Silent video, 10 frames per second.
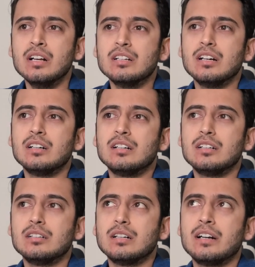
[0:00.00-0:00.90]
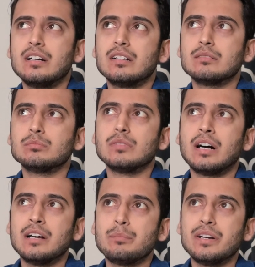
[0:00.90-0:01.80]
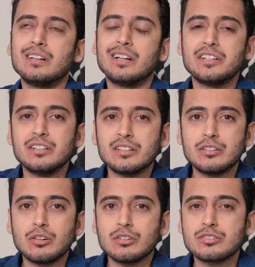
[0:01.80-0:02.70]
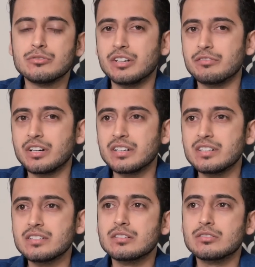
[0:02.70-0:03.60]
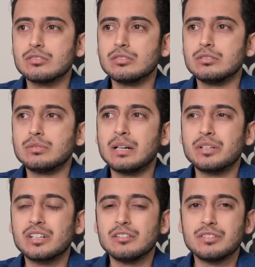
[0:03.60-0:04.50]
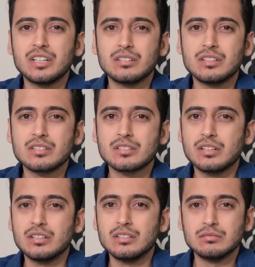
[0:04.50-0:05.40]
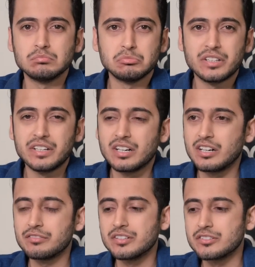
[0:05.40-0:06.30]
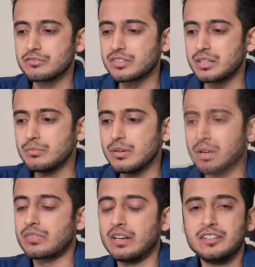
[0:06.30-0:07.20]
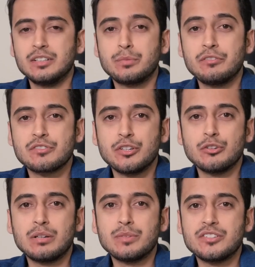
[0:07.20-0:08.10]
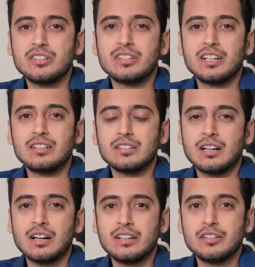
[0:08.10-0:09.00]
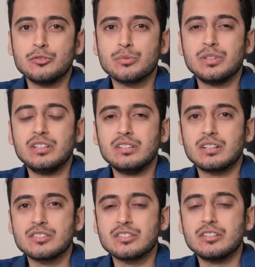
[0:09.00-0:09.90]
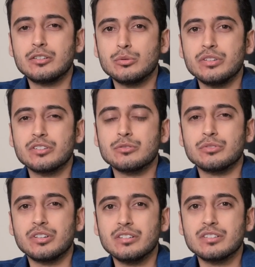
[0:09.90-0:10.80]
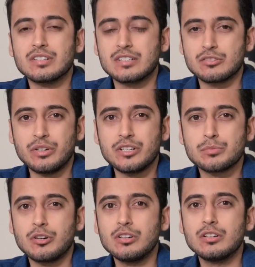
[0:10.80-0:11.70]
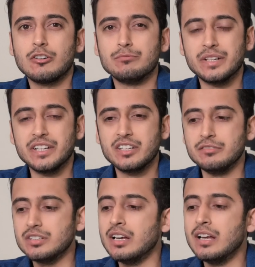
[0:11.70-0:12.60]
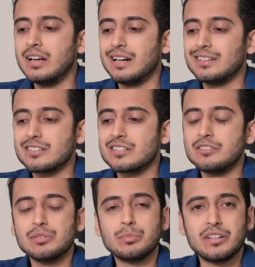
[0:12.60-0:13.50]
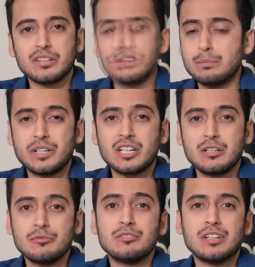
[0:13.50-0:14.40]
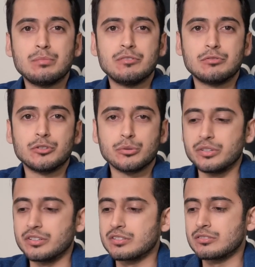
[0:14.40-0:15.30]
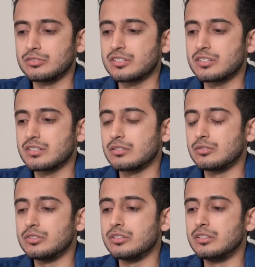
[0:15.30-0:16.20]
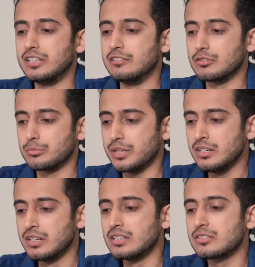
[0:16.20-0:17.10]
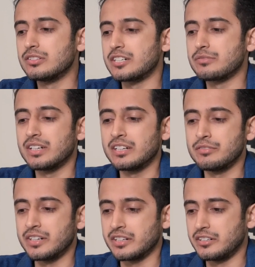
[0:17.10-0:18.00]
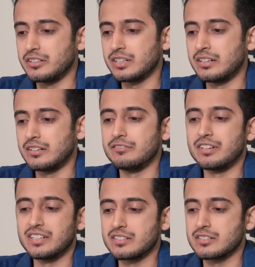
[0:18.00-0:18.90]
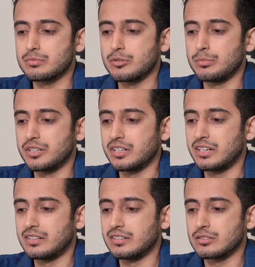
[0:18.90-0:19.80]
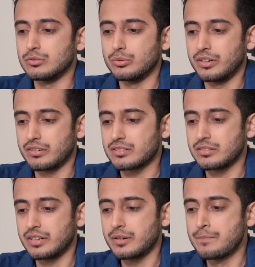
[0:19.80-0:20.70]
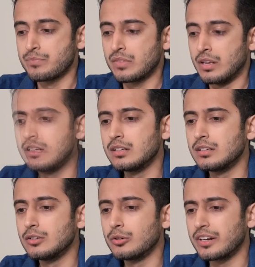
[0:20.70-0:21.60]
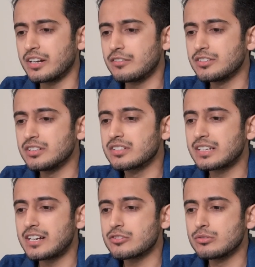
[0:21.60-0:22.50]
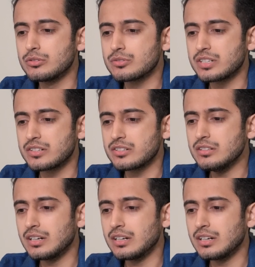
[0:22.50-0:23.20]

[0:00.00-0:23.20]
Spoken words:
And I paid $1,900 to refinance. So I'm recovering this in 1.5 years of time. And in the previous video, I mentioned that I usually consider 2 years to 3 years as a sweet spot of break even. And this is even better. I'm breaking even well before 2 years. So this is a good deal for me. So that's why I went ahead and refinanced this property at this low interest rate. Okay, and after this cash to close section,